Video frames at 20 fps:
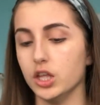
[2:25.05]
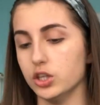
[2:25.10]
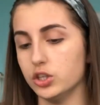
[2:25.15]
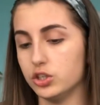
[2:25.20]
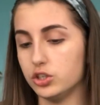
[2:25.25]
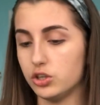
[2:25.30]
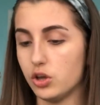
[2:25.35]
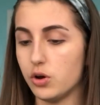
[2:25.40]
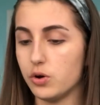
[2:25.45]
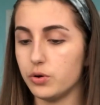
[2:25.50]

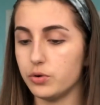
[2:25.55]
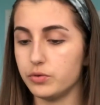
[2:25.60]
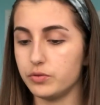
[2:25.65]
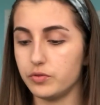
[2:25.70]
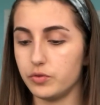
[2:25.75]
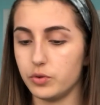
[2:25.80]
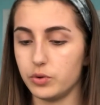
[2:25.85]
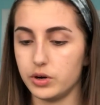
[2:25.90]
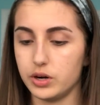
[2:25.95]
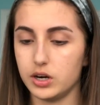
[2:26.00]
So
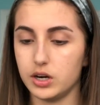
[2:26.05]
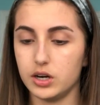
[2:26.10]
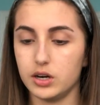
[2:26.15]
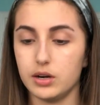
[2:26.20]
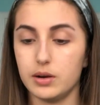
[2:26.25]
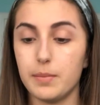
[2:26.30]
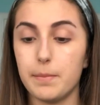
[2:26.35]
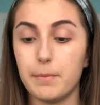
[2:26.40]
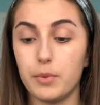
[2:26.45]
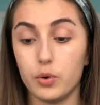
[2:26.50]

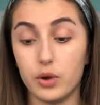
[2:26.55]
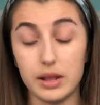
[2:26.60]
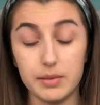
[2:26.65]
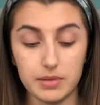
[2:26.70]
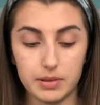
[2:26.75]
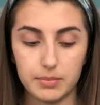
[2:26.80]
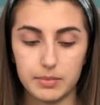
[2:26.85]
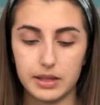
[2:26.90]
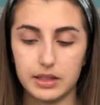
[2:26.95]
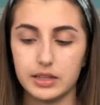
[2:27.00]
for
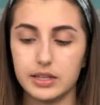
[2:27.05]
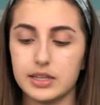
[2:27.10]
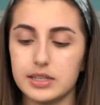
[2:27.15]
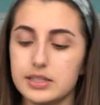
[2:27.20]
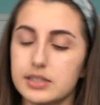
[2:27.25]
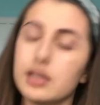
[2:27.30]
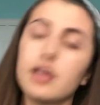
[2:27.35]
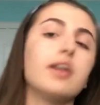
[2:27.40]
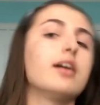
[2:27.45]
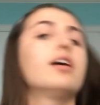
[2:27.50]
priming my
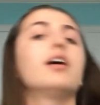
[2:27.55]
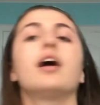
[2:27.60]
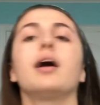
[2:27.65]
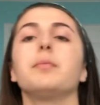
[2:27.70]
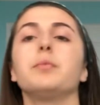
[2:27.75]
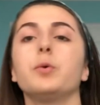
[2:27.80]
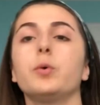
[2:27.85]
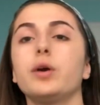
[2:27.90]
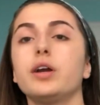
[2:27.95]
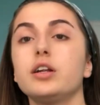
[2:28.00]
lids,
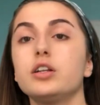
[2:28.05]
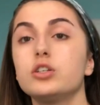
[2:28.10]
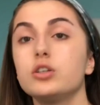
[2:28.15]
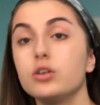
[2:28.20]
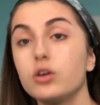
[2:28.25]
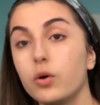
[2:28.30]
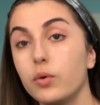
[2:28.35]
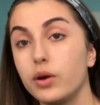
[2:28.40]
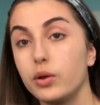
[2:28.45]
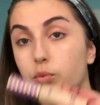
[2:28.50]
I'm going to
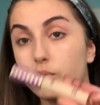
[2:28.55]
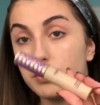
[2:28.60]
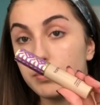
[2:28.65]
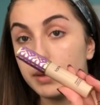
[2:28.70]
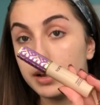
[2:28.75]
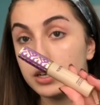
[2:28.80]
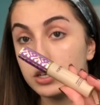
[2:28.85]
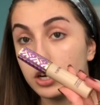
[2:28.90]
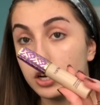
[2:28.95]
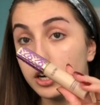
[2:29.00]
go in with
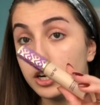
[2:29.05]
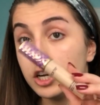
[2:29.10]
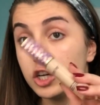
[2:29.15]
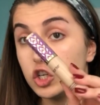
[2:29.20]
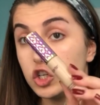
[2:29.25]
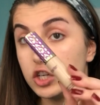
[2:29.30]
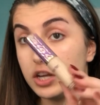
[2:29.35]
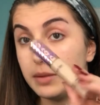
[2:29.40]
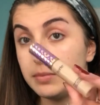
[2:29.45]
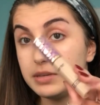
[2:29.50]
my Tarte
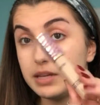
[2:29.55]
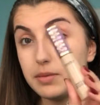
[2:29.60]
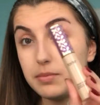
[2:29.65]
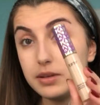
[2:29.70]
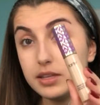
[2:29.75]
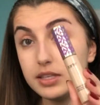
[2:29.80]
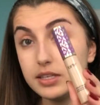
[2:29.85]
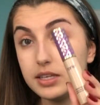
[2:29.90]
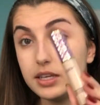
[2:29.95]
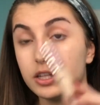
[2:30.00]
Shape Tape
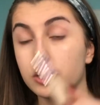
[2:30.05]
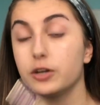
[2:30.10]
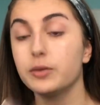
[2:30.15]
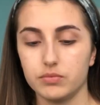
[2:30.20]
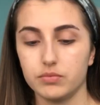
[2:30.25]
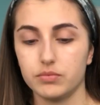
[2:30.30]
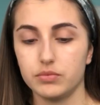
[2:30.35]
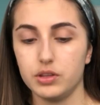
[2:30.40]
Concealer.